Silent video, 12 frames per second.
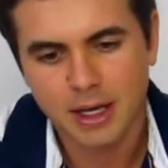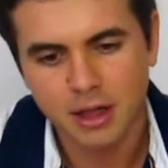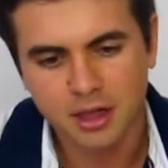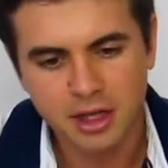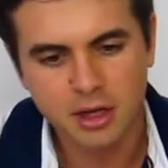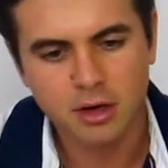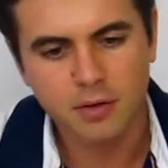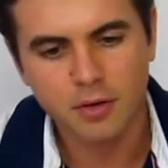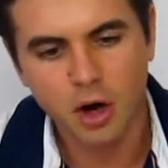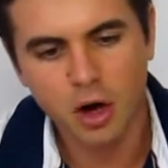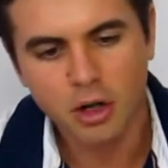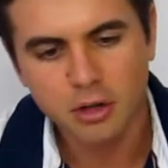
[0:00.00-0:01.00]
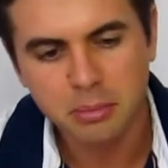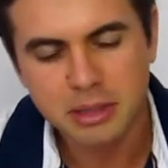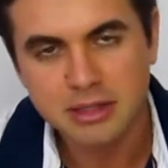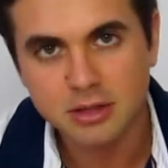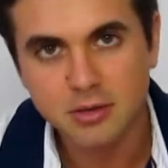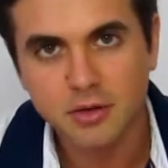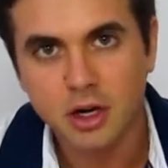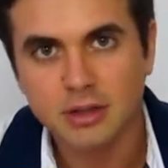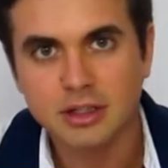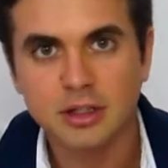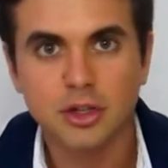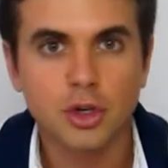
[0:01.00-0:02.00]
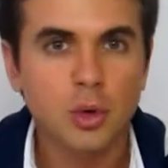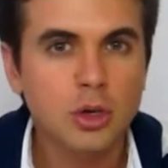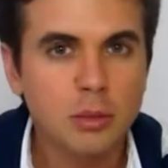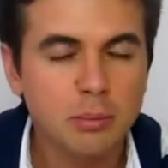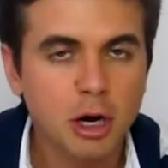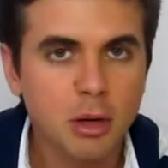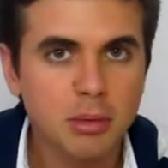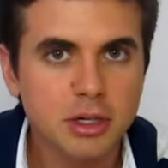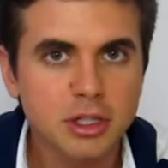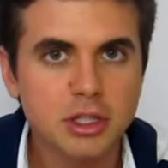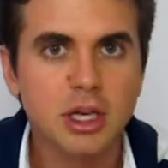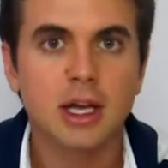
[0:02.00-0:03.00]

Think of all the pieces of content you can publish.